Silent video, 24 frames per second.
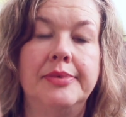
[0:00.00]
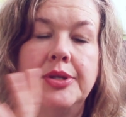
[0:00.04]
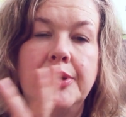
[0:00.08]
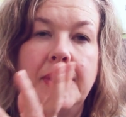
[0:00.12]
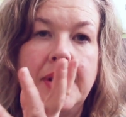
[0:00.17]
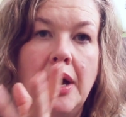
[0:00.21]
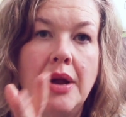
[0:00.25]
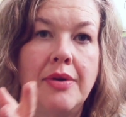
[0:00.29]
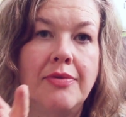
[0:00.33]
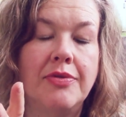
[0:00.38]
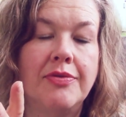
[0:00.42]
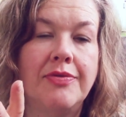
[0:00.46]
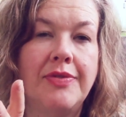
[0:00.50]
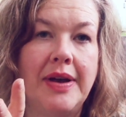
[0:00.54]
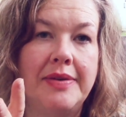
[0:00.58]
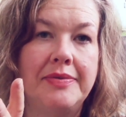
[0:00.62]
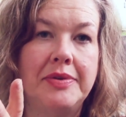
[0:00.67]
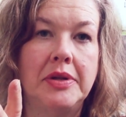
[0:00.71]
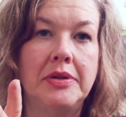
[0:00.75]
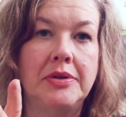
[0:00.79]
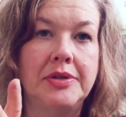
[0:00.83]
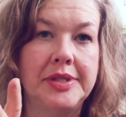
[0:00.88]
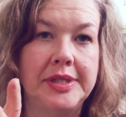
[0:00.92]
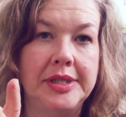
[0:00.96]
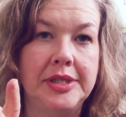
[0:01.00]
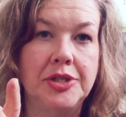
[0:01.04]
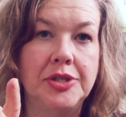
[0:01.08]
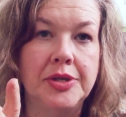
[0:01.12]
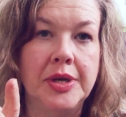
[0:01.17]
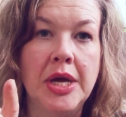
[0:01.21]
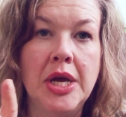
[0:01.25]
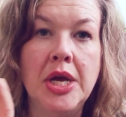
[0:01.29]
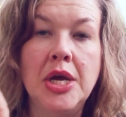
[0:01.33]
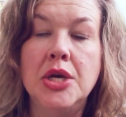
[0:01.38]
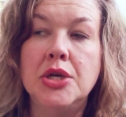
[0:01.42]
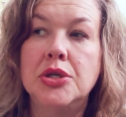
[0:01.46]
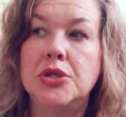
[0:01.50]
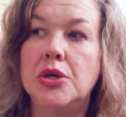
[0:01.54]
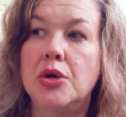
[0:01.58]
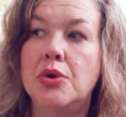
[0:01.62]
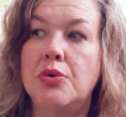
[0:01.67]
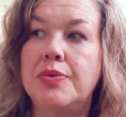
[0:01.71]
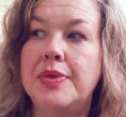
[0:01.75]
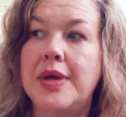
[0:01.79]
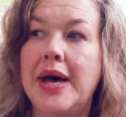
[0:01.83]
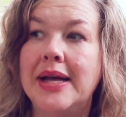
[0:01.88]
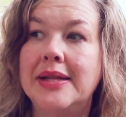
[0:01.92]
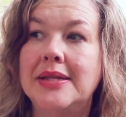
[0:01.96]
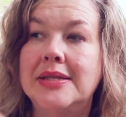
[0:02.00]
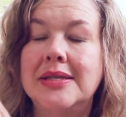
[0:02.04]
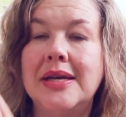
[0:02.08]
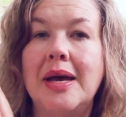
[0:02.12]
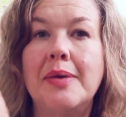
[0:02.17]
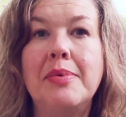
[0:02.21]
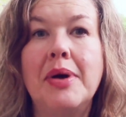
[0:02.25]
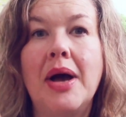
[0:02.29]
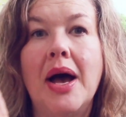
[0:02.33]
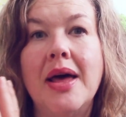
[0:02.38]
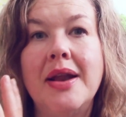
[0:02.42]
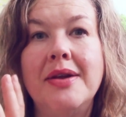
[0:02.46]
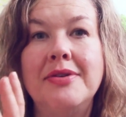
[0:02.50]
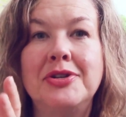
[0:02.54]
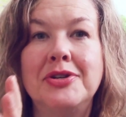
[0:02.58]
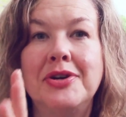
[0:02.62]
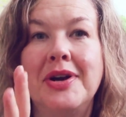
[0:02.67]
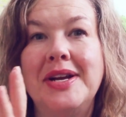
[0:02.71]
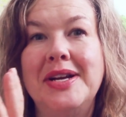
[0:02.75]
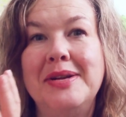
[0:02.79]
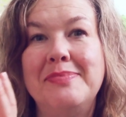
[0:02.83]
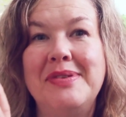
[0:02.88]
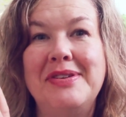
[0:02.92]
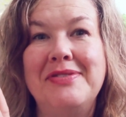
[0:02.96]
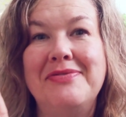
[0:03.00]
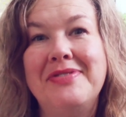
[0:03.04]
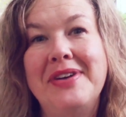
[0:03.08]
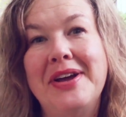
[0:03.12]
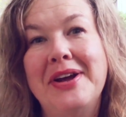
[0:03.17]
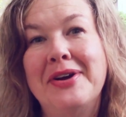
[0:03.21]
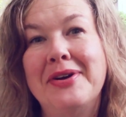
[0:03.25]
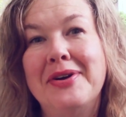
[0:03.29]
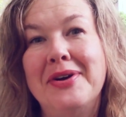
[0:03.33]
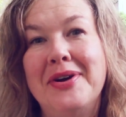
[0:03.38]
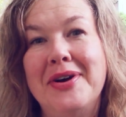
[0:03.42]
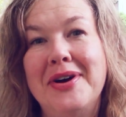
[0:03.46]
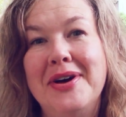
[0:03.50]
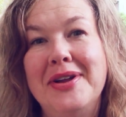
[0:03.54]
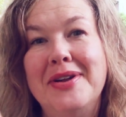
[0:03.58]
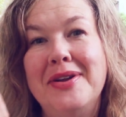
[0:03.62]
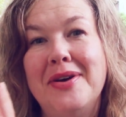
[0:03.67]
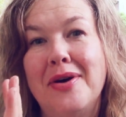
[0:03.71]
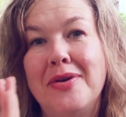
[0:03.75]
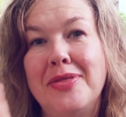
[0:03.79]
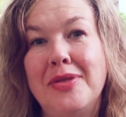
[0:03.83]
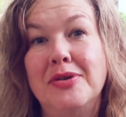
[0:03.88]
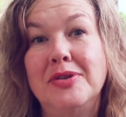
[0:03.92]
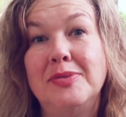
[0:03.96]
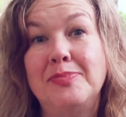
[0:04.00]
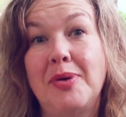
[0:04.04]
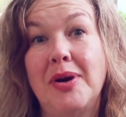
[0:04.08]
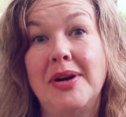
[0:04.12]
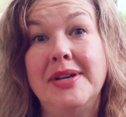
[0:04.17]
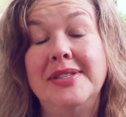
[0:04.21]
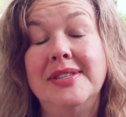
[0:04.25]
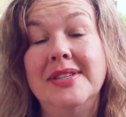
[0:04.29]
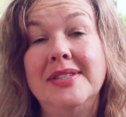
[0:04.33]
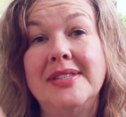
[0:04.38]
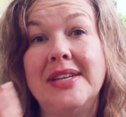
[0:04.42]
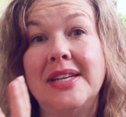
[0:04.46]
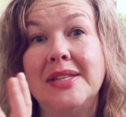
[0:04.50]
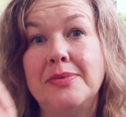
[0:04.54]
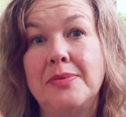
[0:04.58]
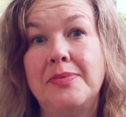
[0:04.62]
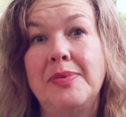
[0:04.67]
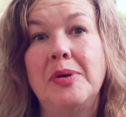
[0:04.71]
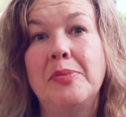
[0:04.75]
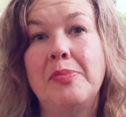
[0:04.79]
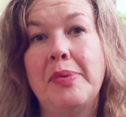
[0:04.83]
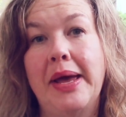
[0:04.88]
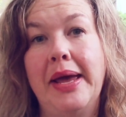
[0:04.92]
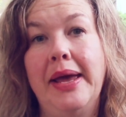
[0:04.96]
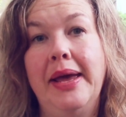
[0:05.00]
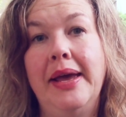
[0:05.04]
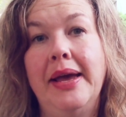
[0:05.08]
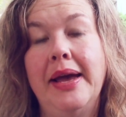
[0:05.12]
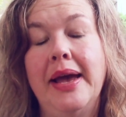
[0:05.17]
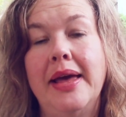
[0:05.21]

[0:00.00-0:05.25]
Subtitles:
So I got them for $5 each. So that's, I'm kind of trying to be fair on those prices. That's what we were paying.